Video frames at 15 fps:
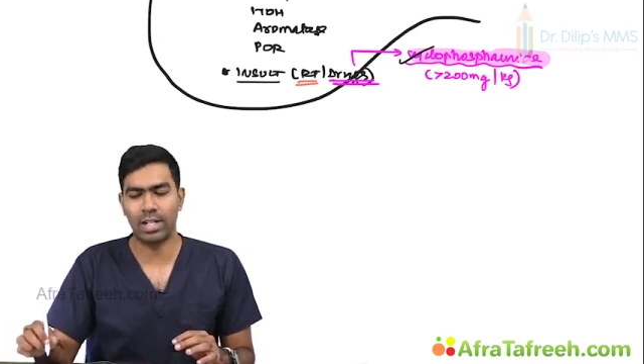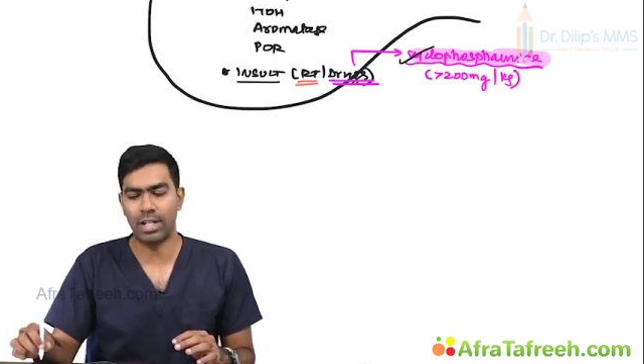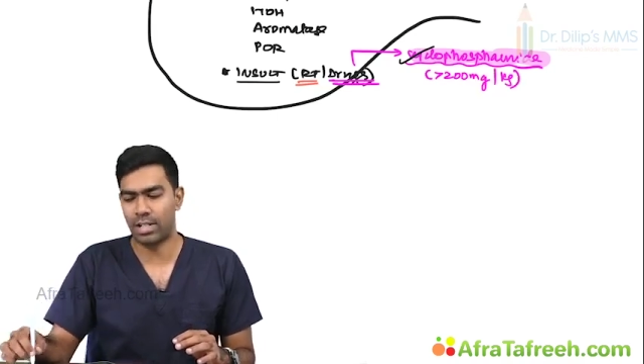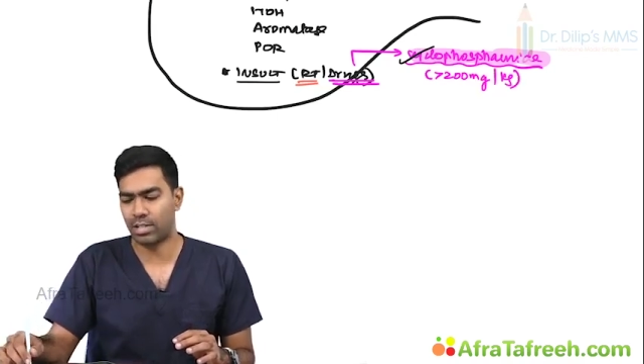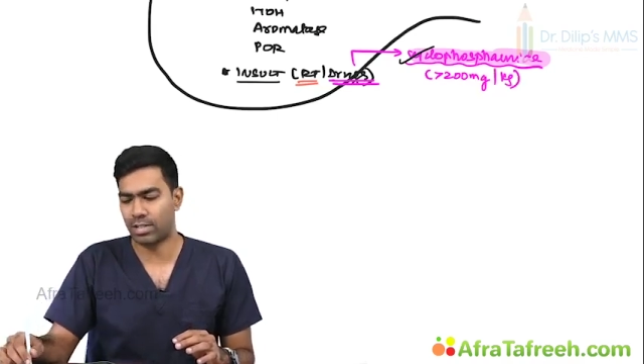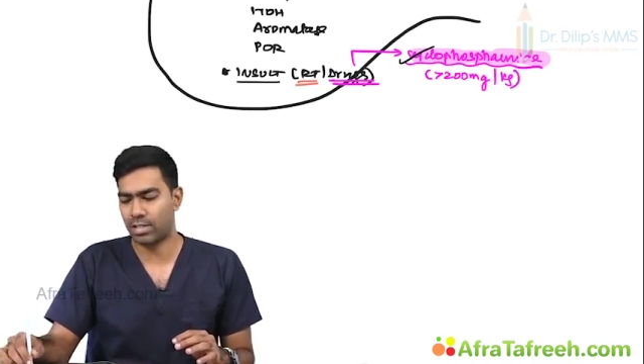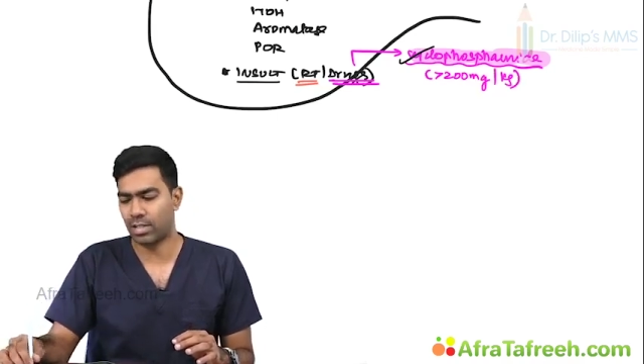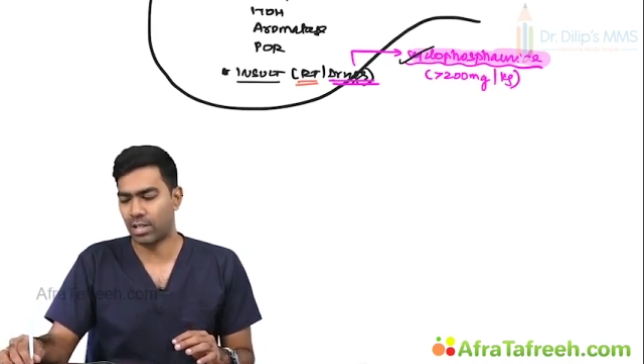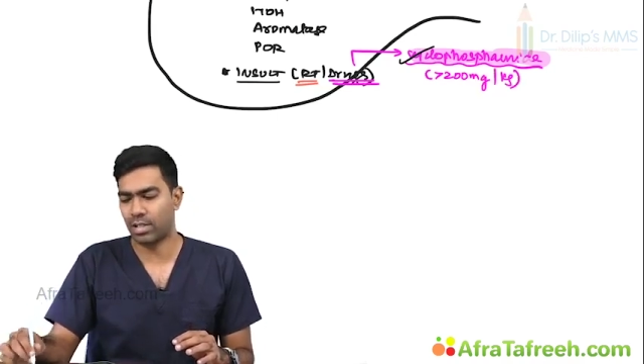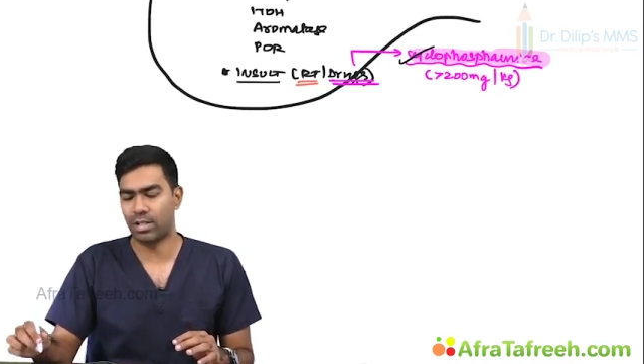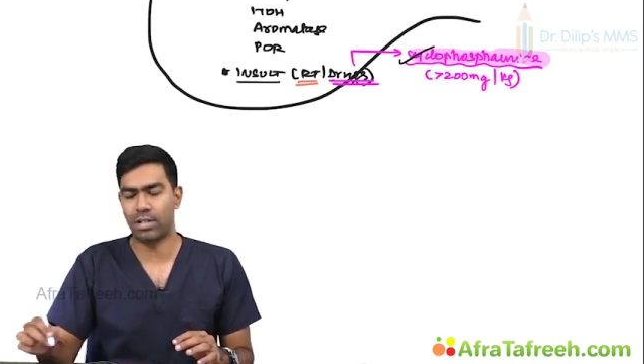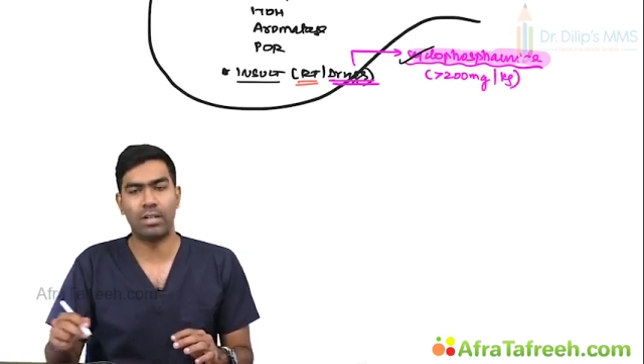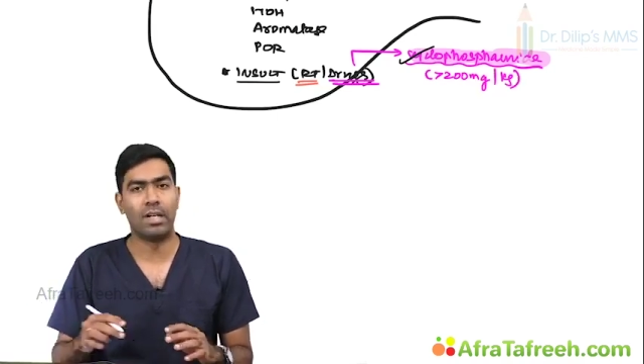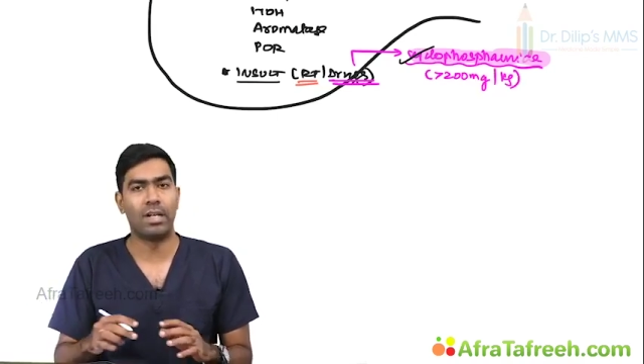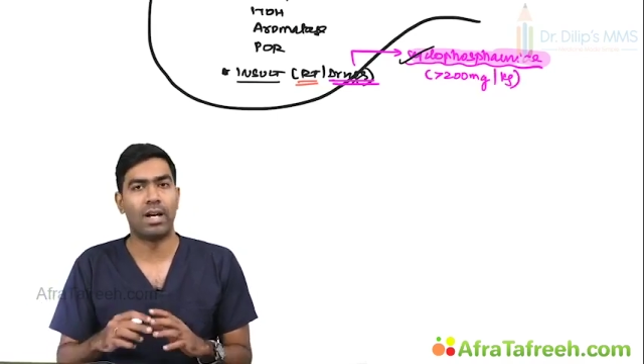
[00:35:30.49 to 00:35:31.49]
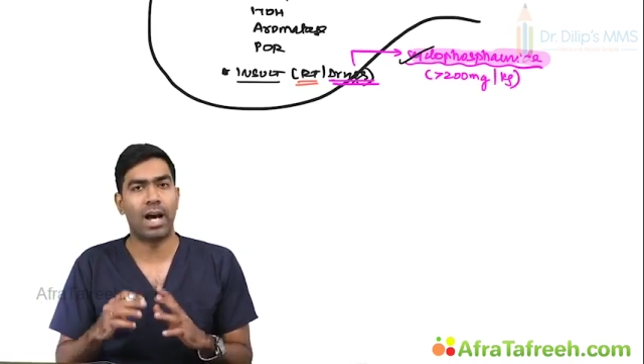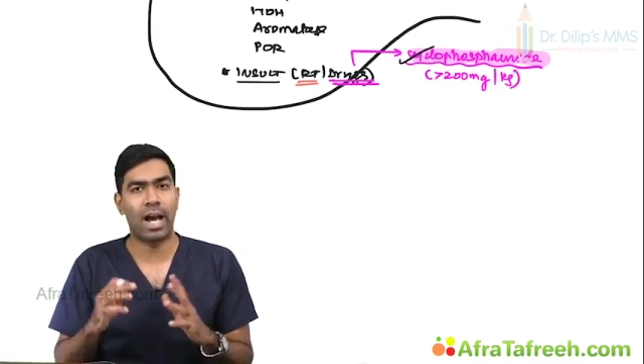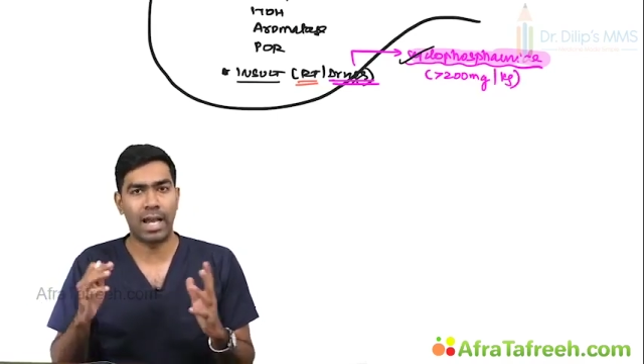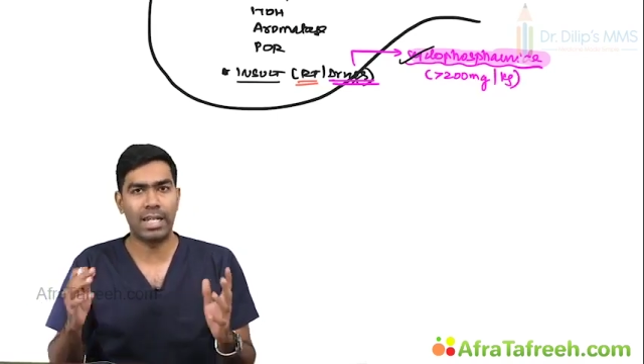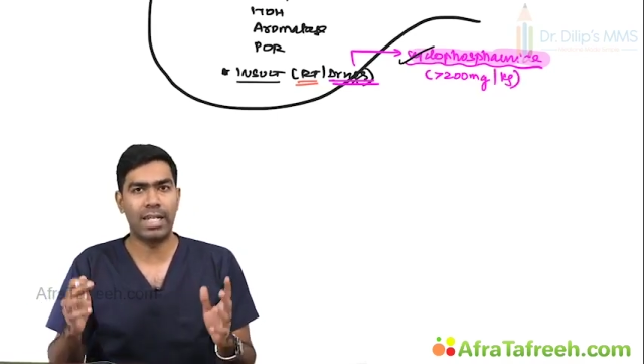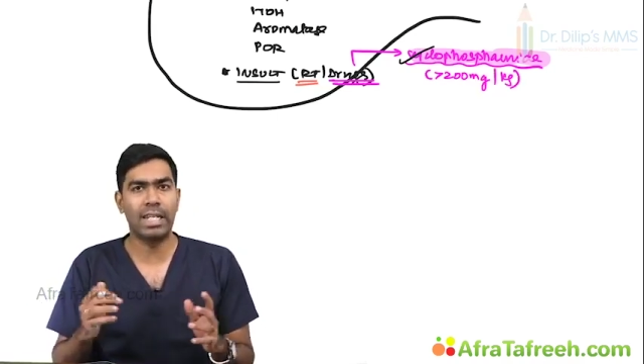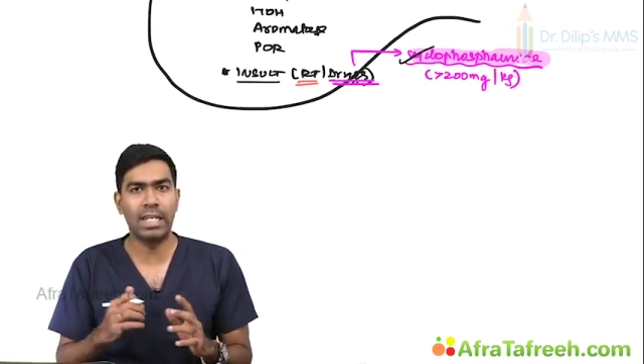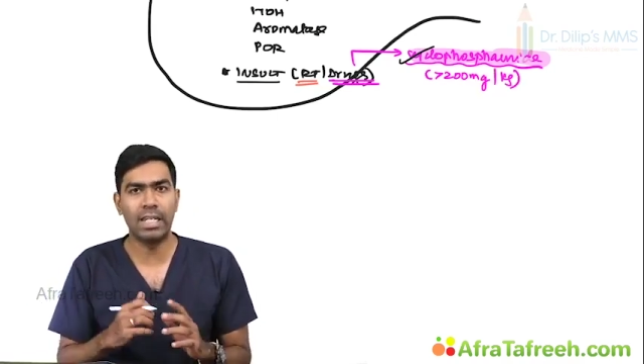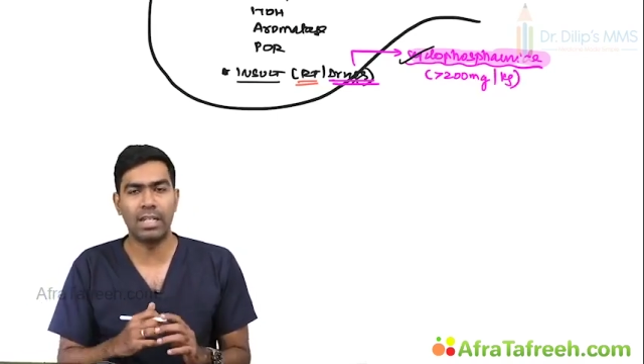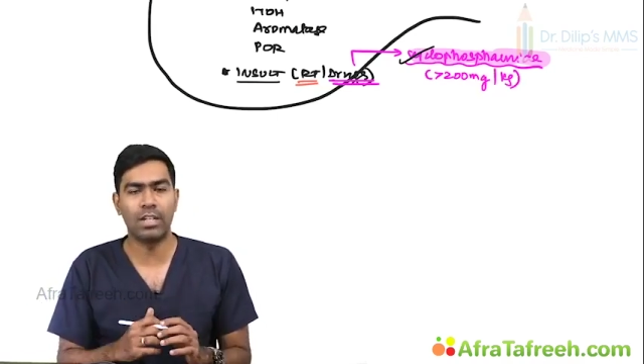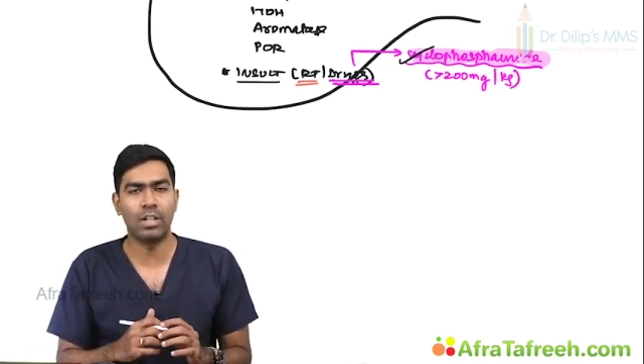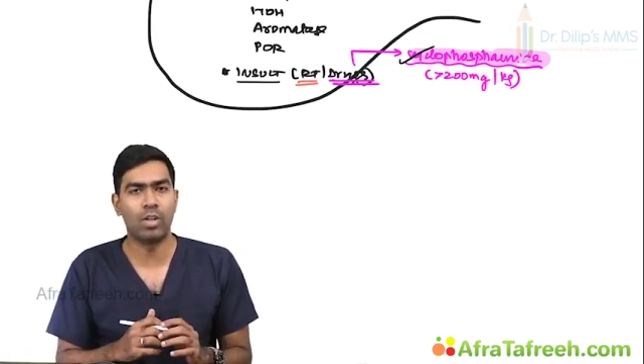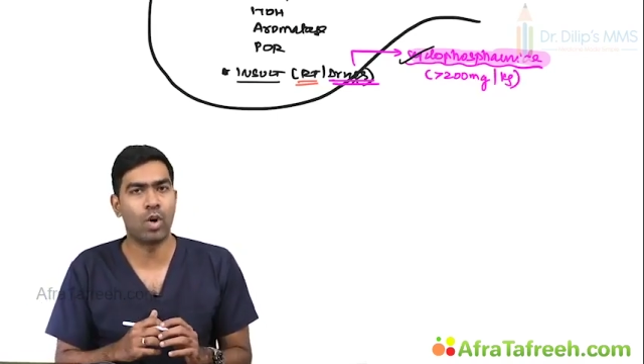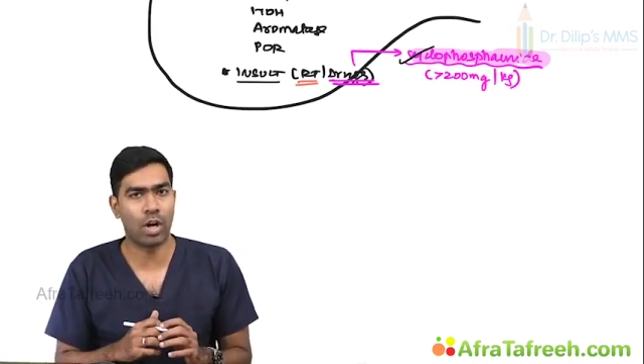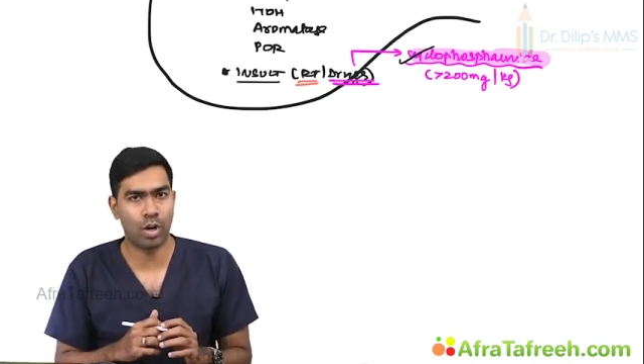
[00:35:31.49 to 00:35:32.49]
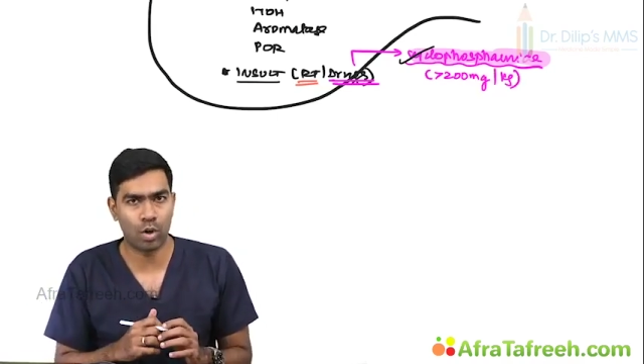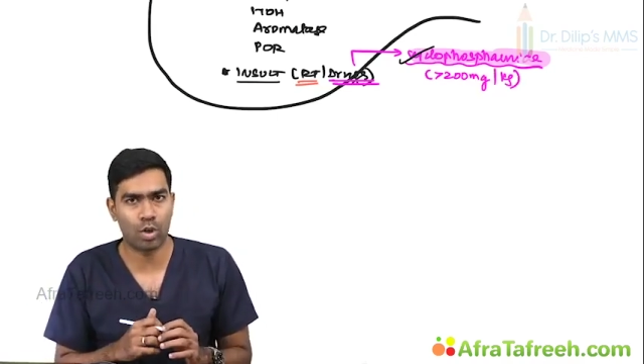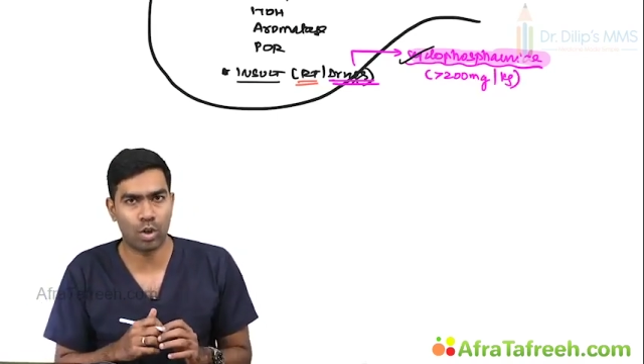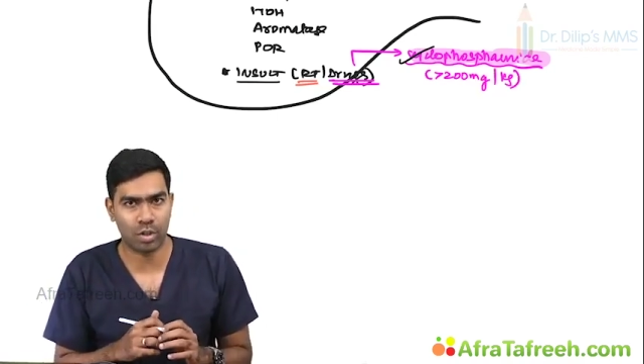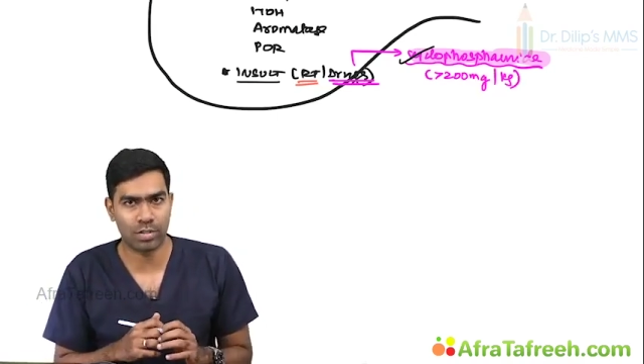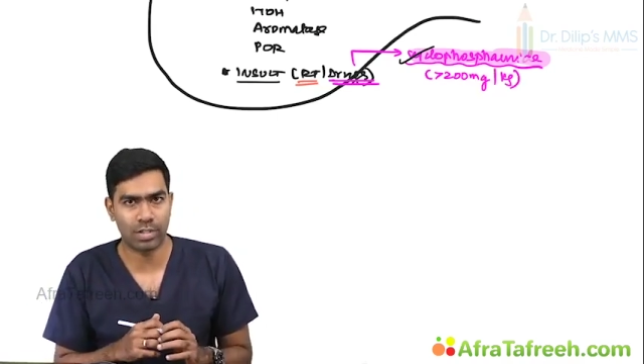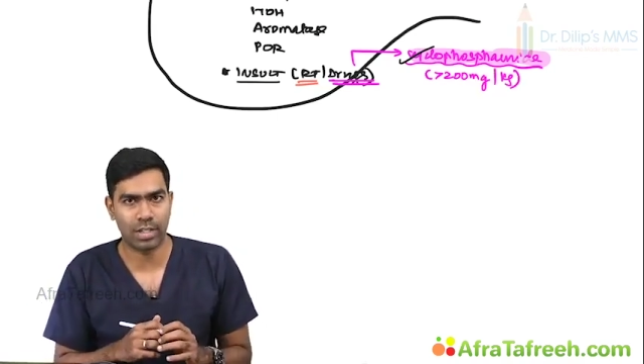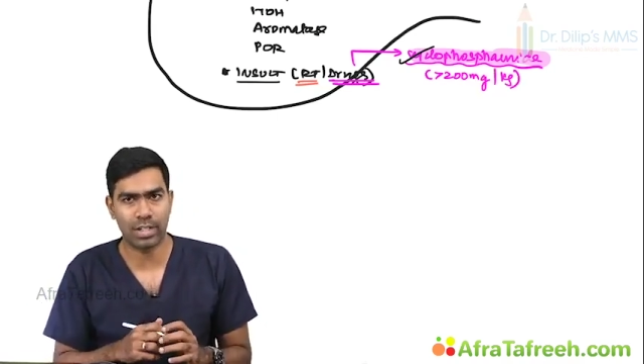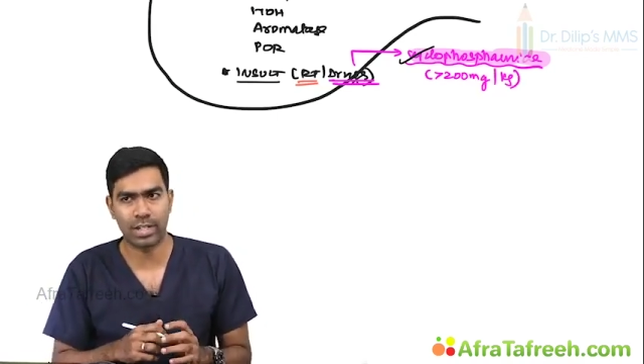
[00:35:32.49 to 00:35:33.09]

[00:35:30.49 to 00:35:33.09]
It is highly gonadotoxic.